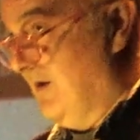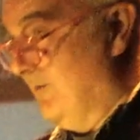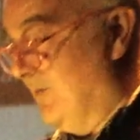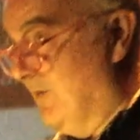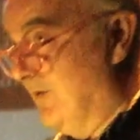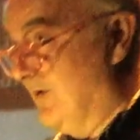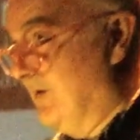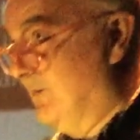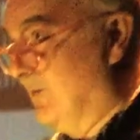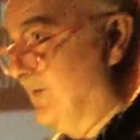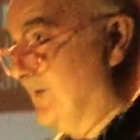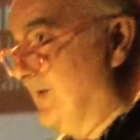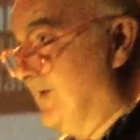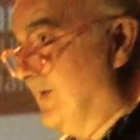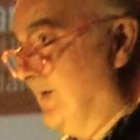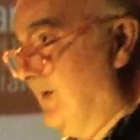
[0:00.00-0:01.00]
Poetry Book
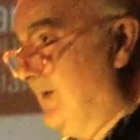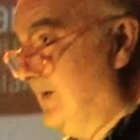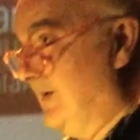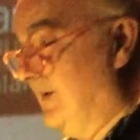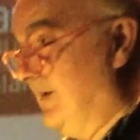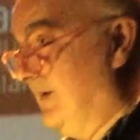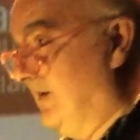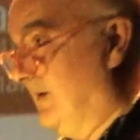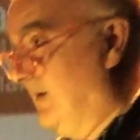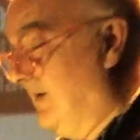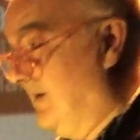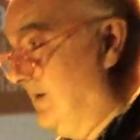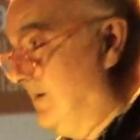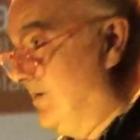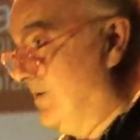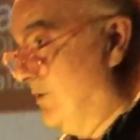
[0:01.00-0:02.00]
Society
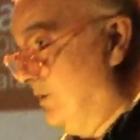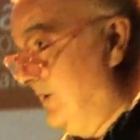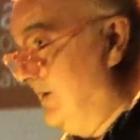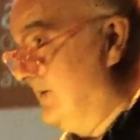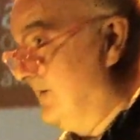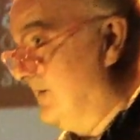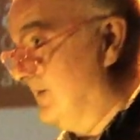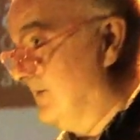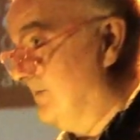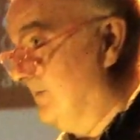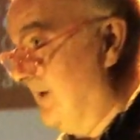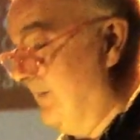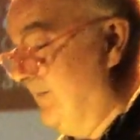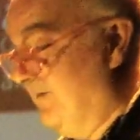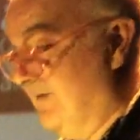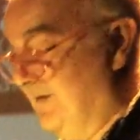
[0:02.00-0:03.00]
Choice
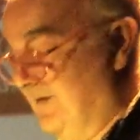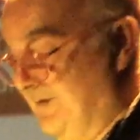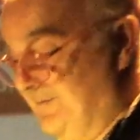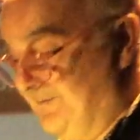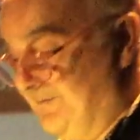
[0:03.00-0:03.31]
Pamphlet.